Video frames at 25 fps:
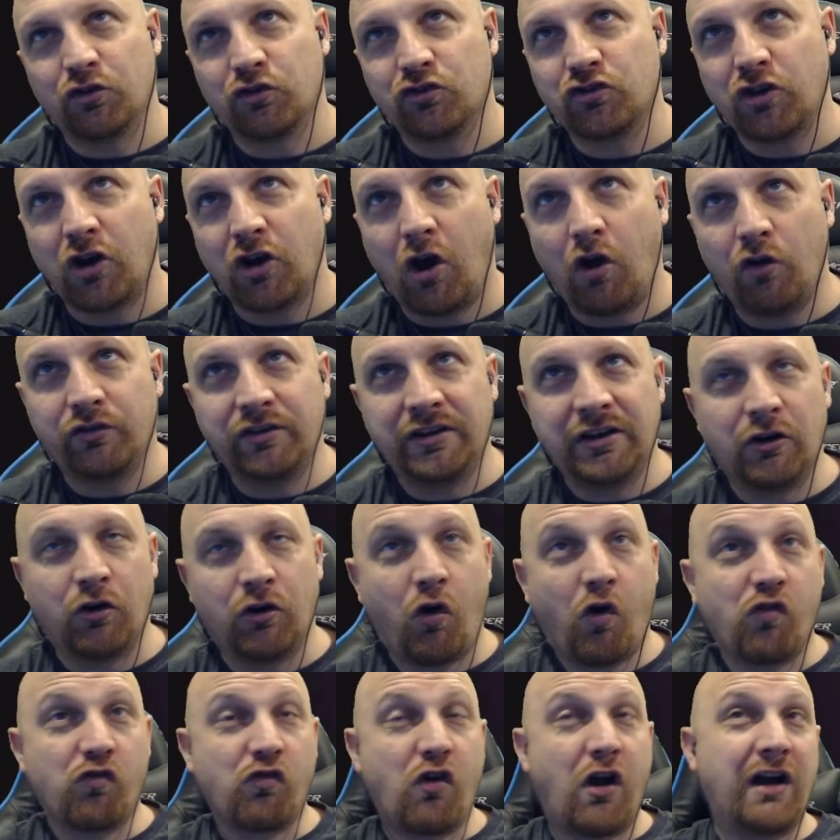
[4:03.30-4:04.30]
Charles
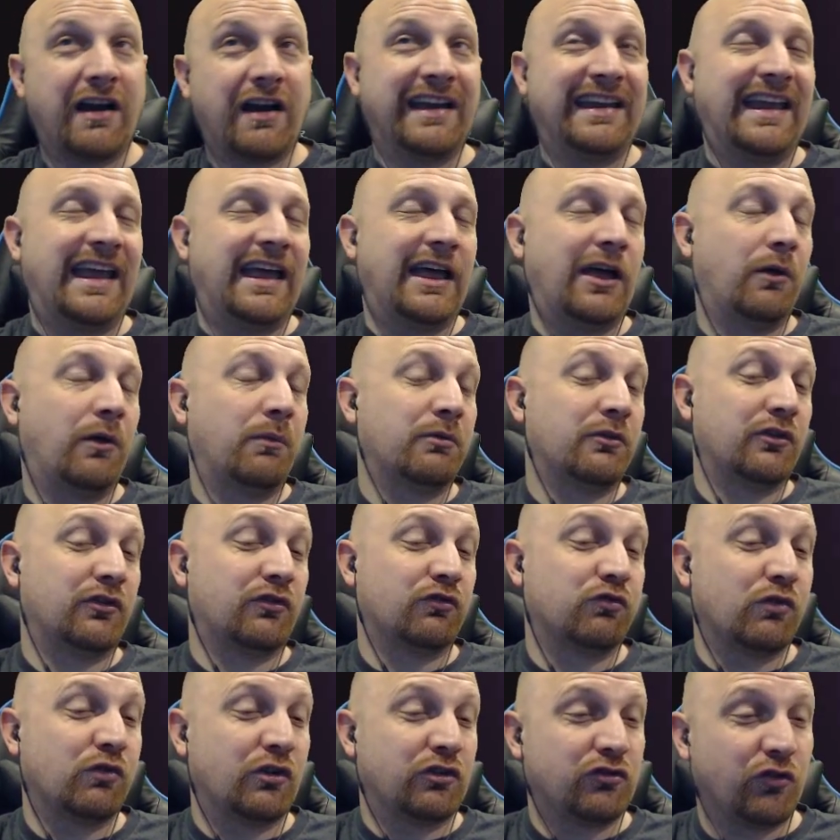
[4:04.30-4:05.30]
here rocking
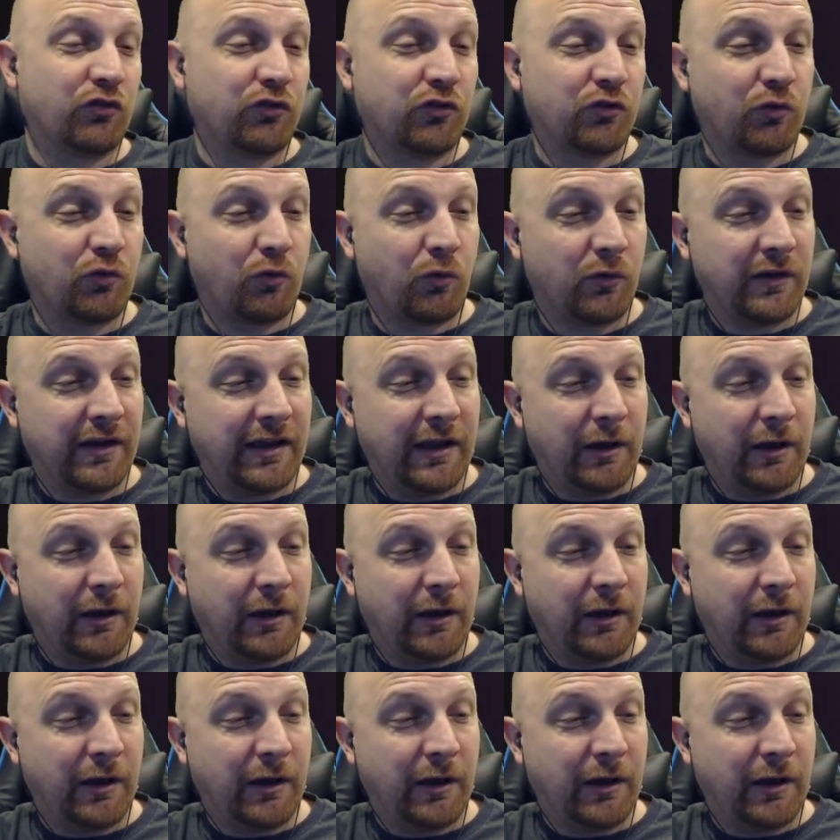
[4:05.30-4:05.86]
Elbrus Ritual Sword.